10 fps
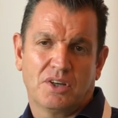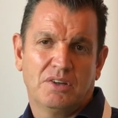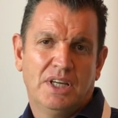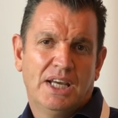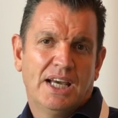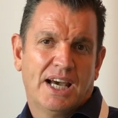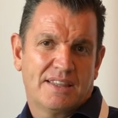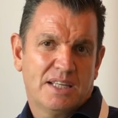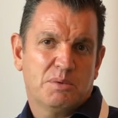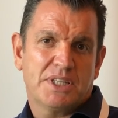So I
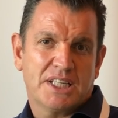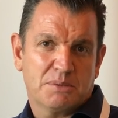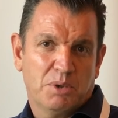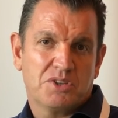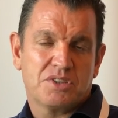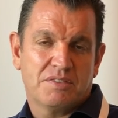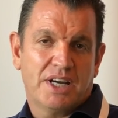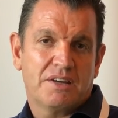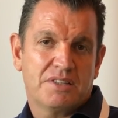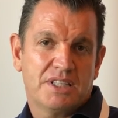think with the explosion of
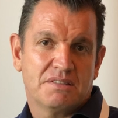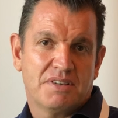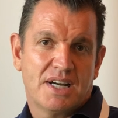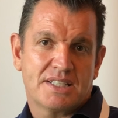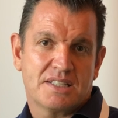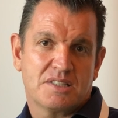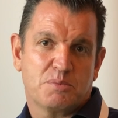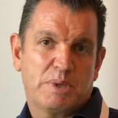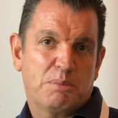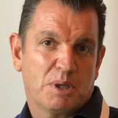IoT devices,
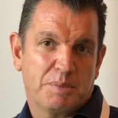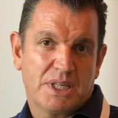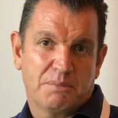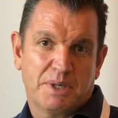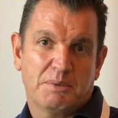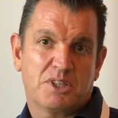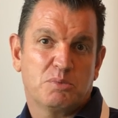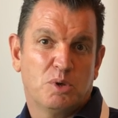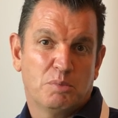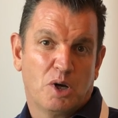people are becoming much
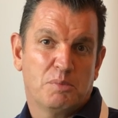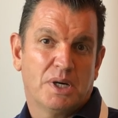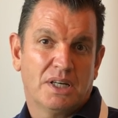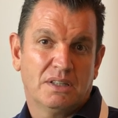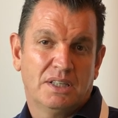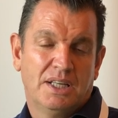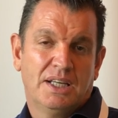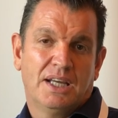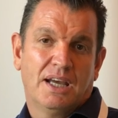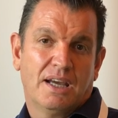more mobile
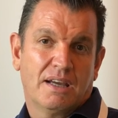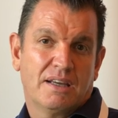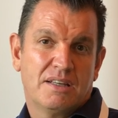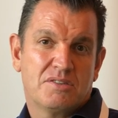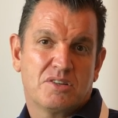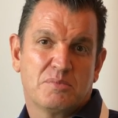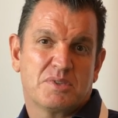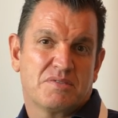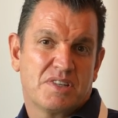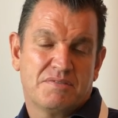in
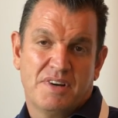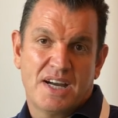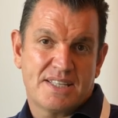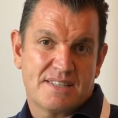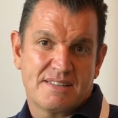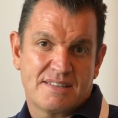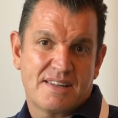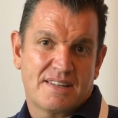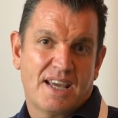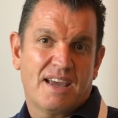terms of the devices
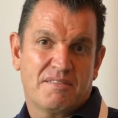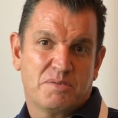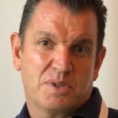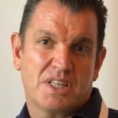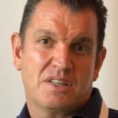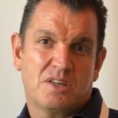that they have within